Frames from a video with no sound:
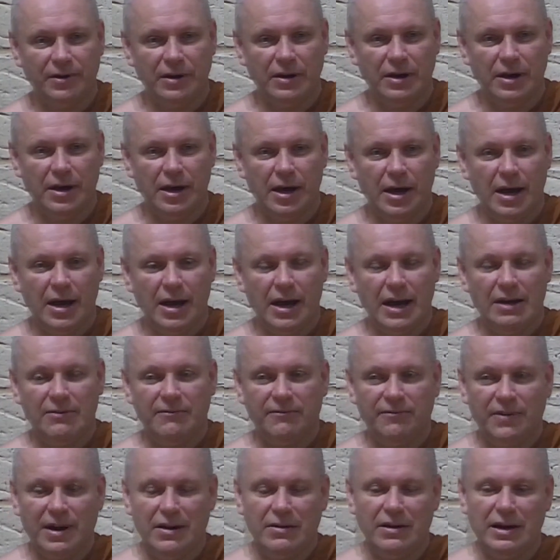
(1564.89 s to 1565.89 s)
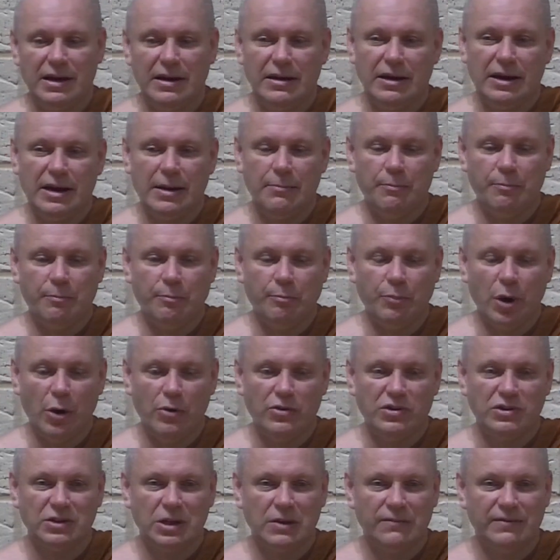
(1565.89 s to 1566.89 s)
and
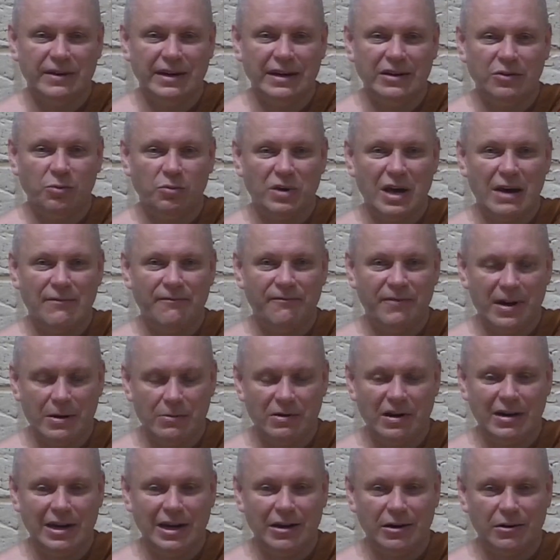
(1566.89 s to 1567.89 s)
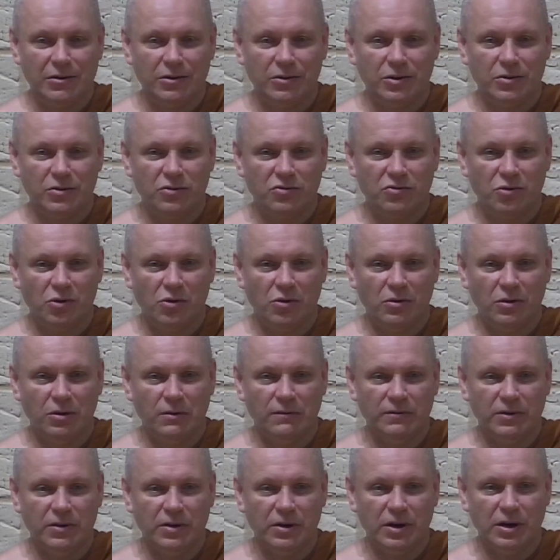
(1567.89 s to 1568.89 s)
most of it we have very little control
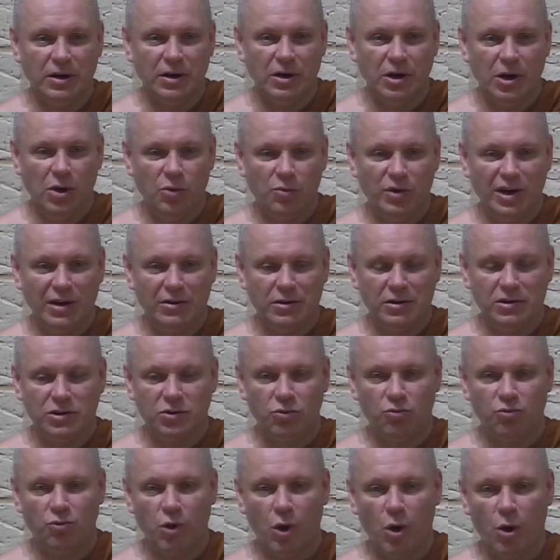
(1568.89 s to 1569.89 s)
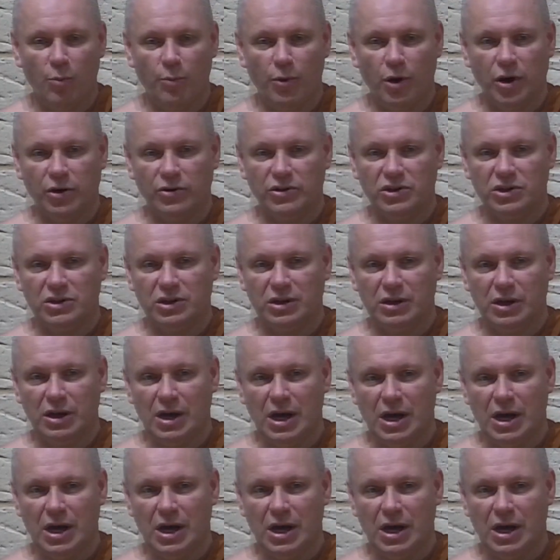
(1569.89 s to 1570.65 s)
over. We are just robots.